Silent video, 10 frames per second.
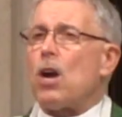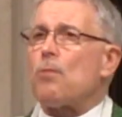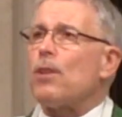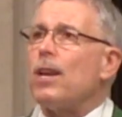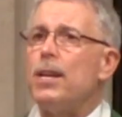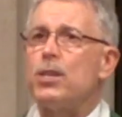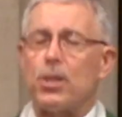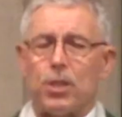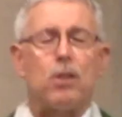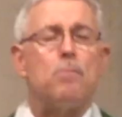
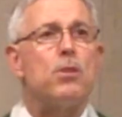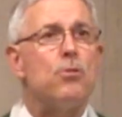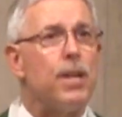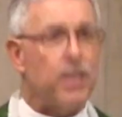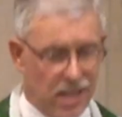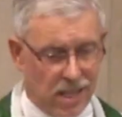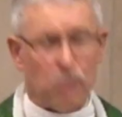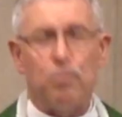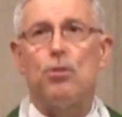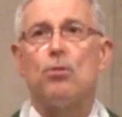religious
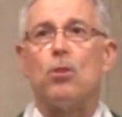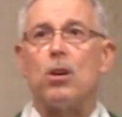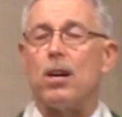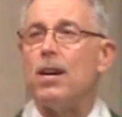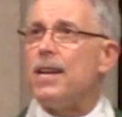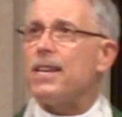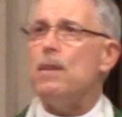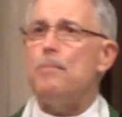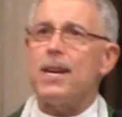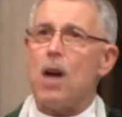communities pure,
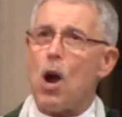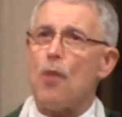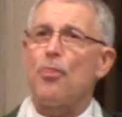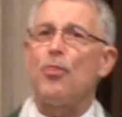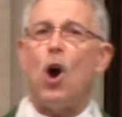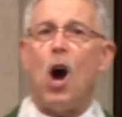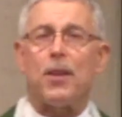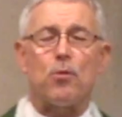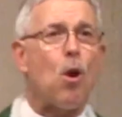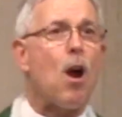keeping our
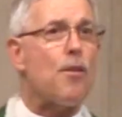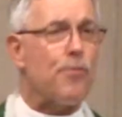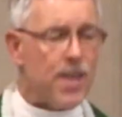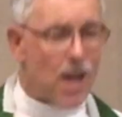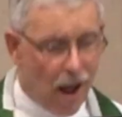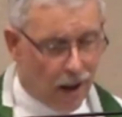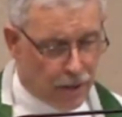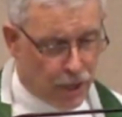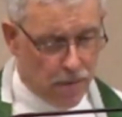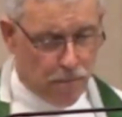thought or our
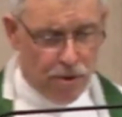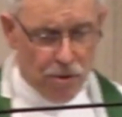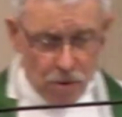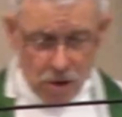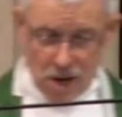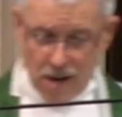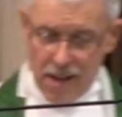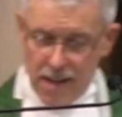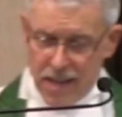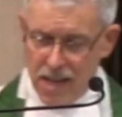theology pure,
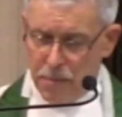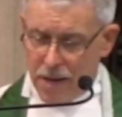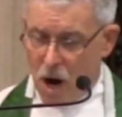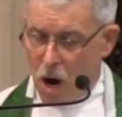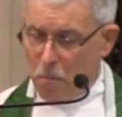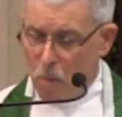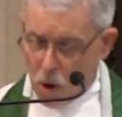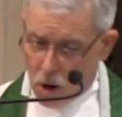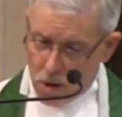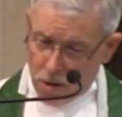keeping our
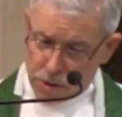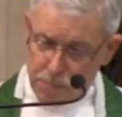morals